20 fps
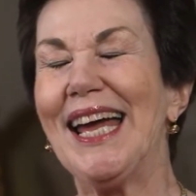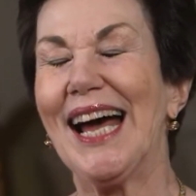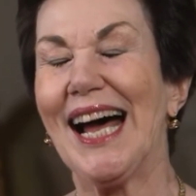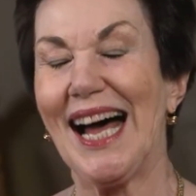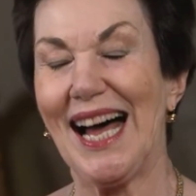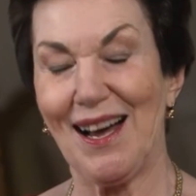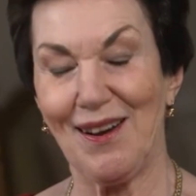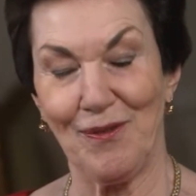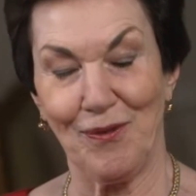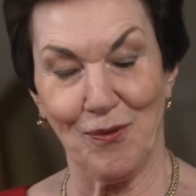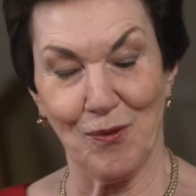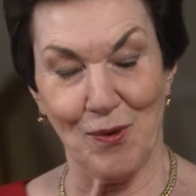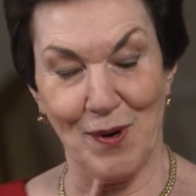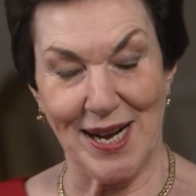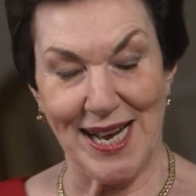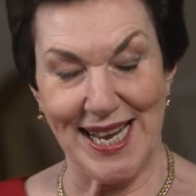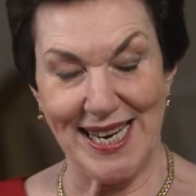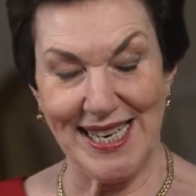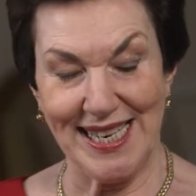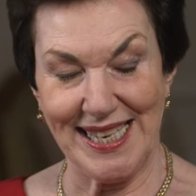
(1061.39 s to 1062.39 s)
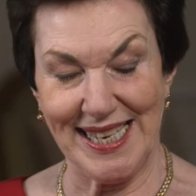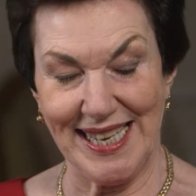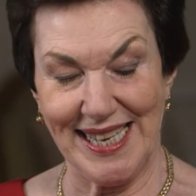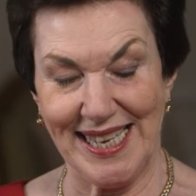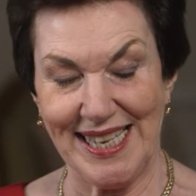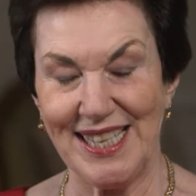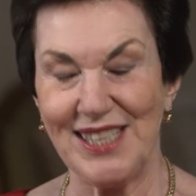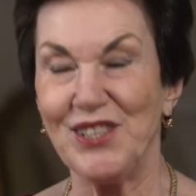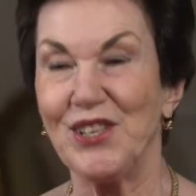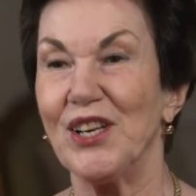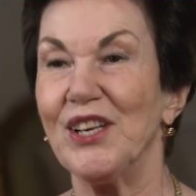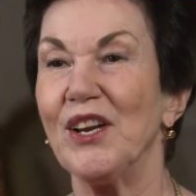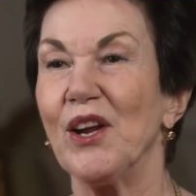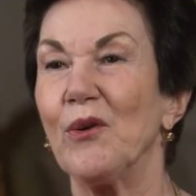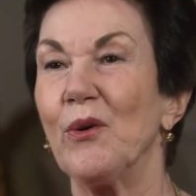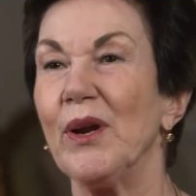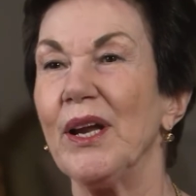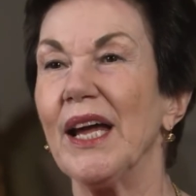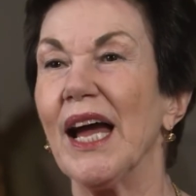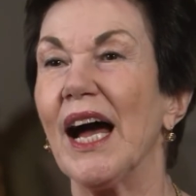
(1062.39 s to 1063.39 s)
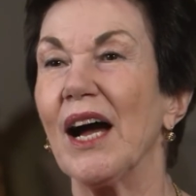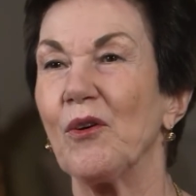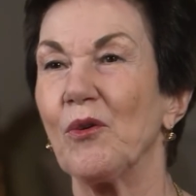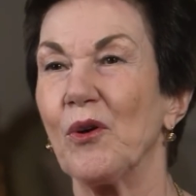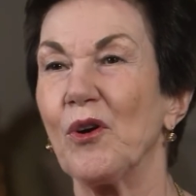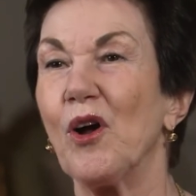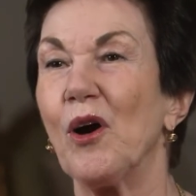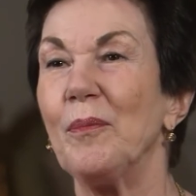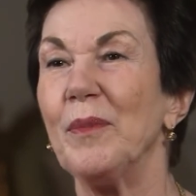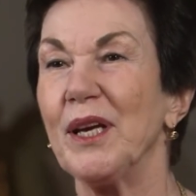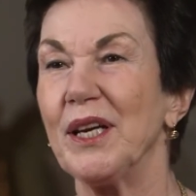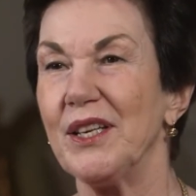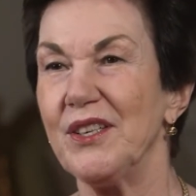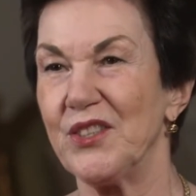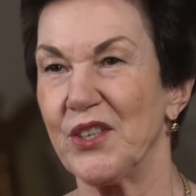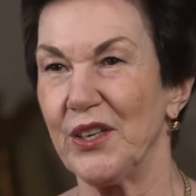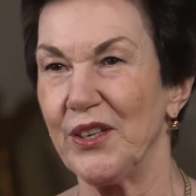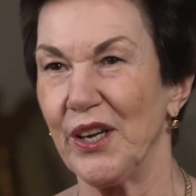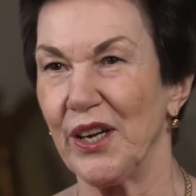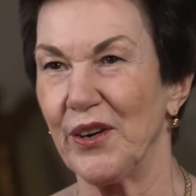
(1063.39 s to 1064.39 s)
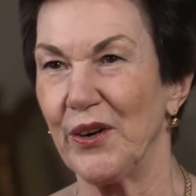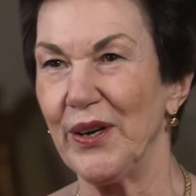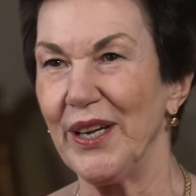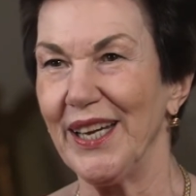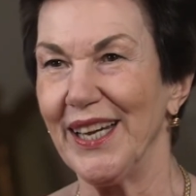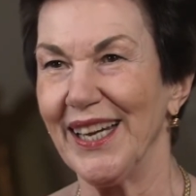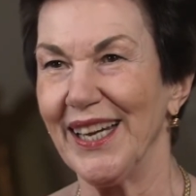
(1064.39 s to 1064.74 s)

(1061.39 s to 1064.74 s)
I have one engineering, agronomic engineering.